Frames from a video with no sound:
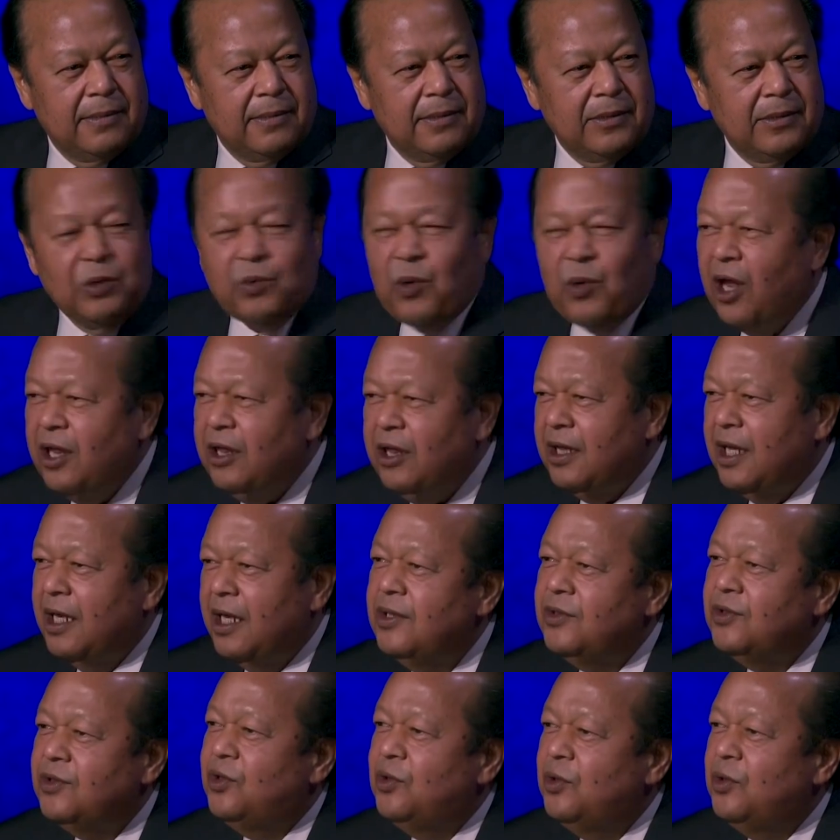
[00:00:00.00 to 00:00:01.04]
You want
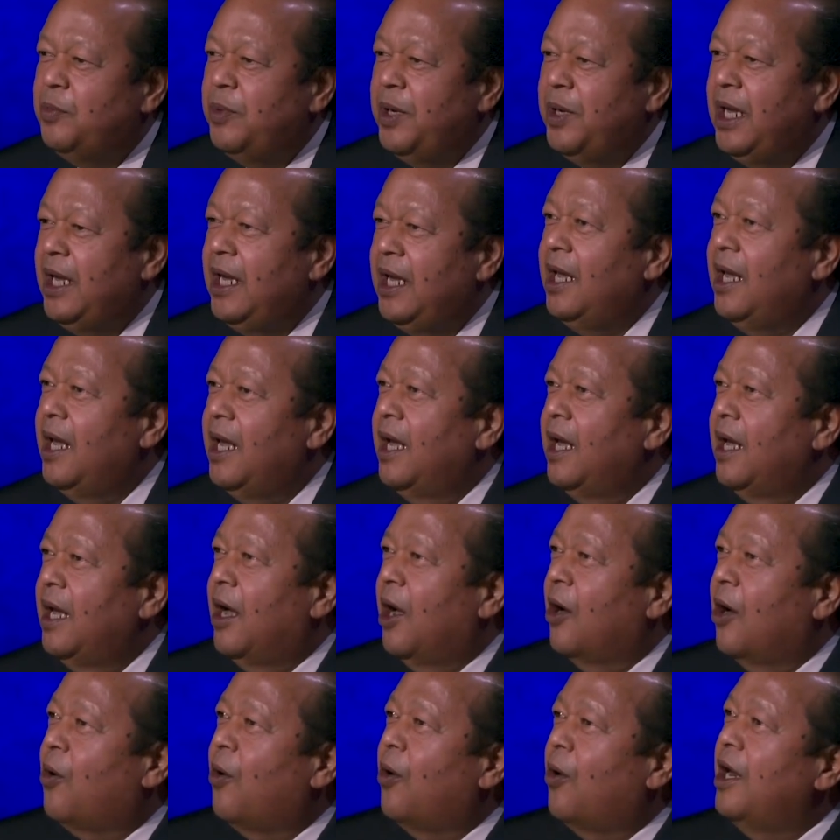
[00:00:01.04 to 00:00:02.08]
things to be
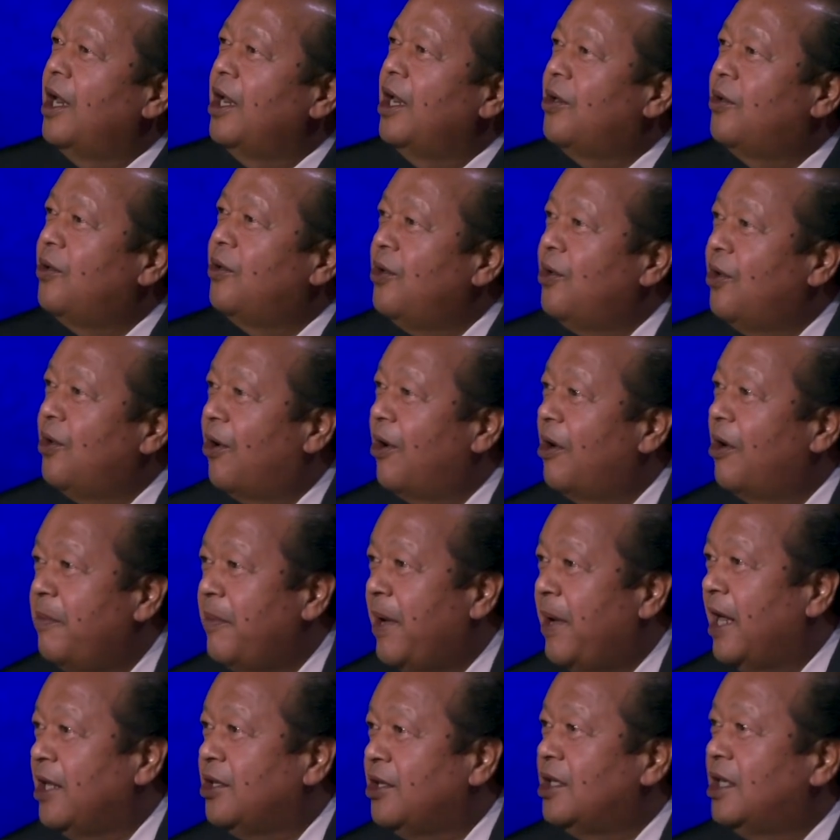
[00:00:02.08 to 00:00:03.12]
according to your
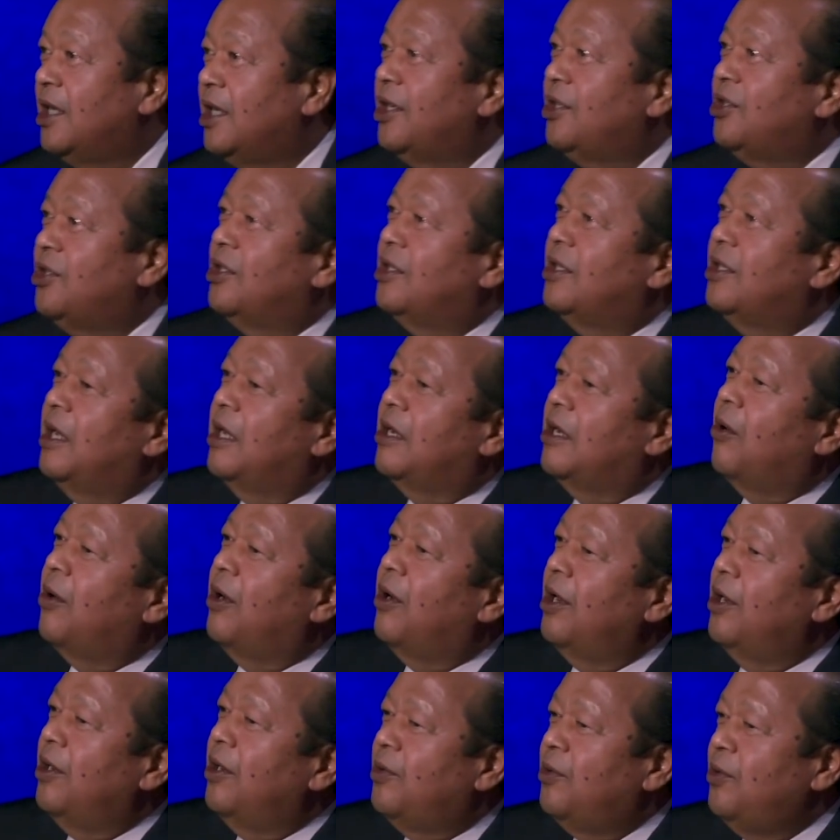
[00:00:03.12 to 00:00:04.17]
imagination,
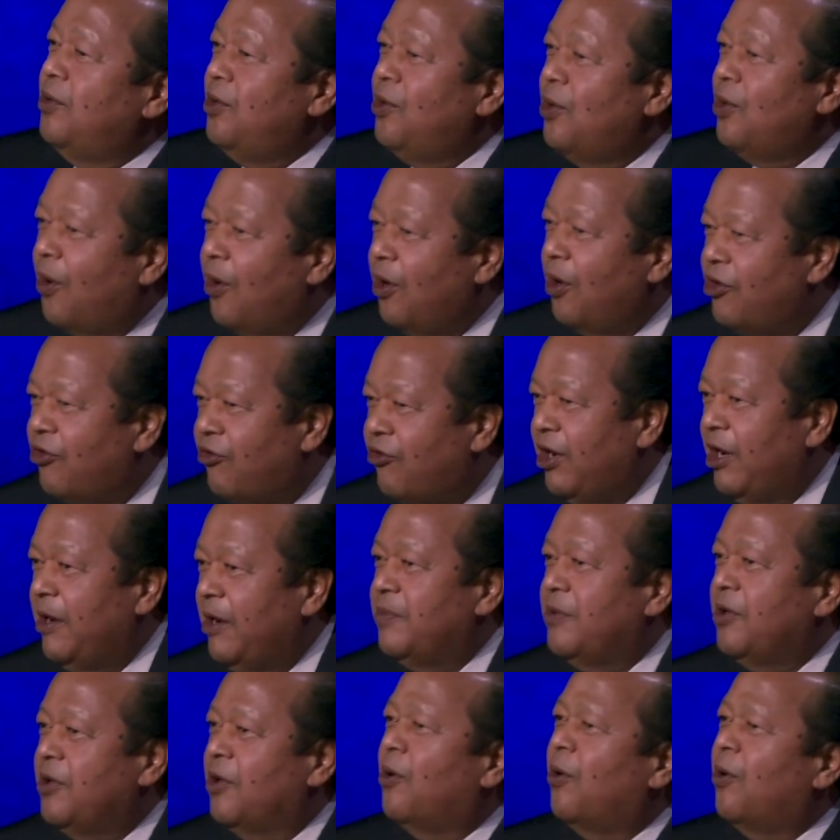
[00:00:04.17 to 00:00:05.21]
according to your
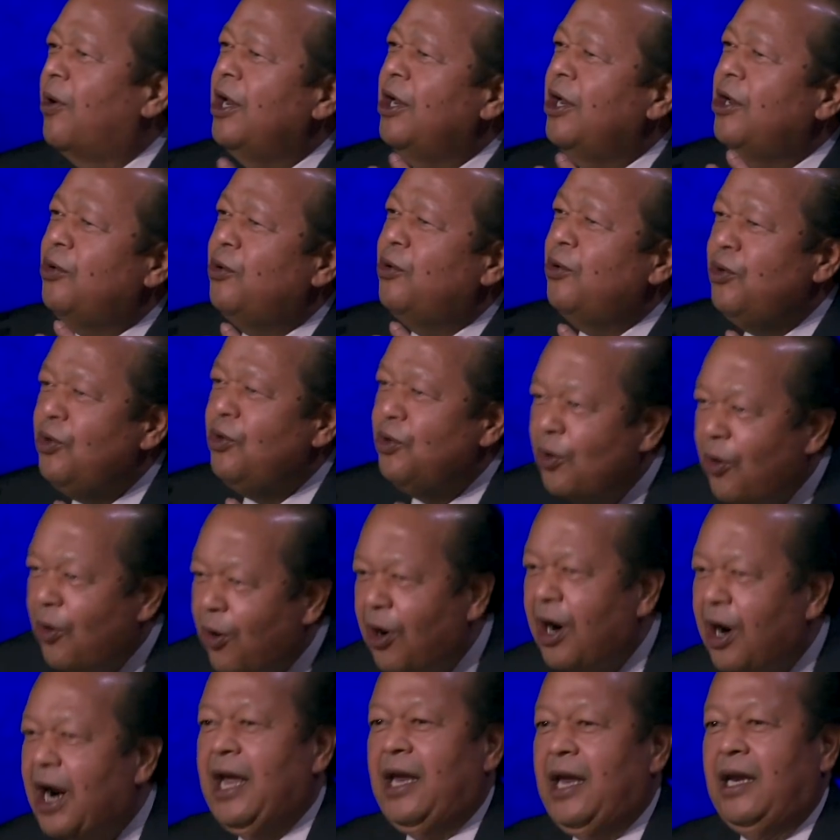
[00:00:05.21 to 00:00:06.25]
dreams, according to
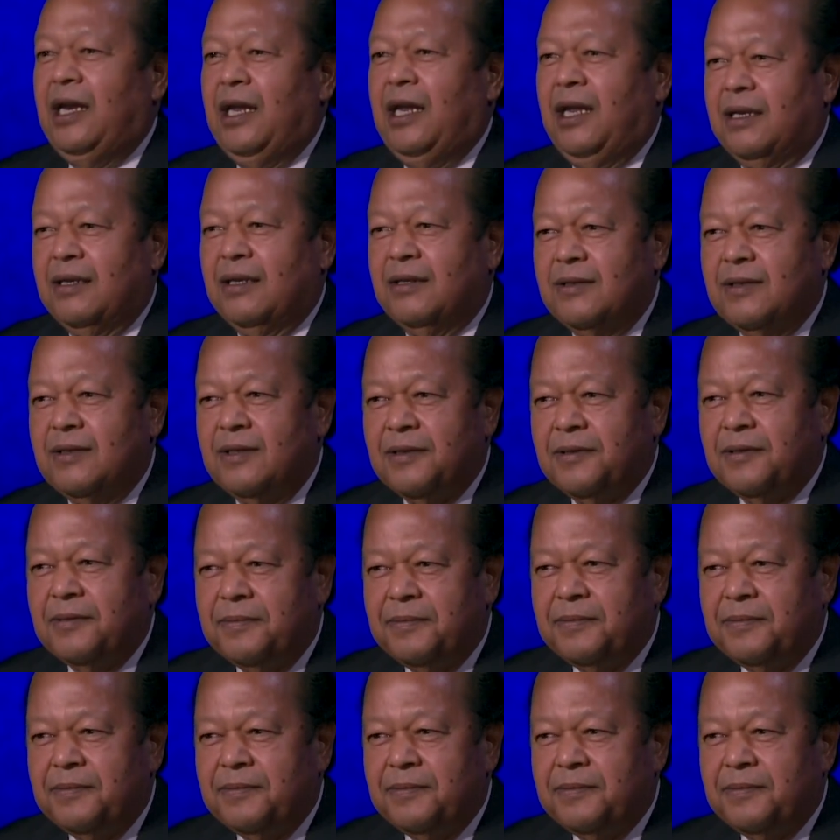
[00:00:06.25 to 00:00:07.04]
your ideas.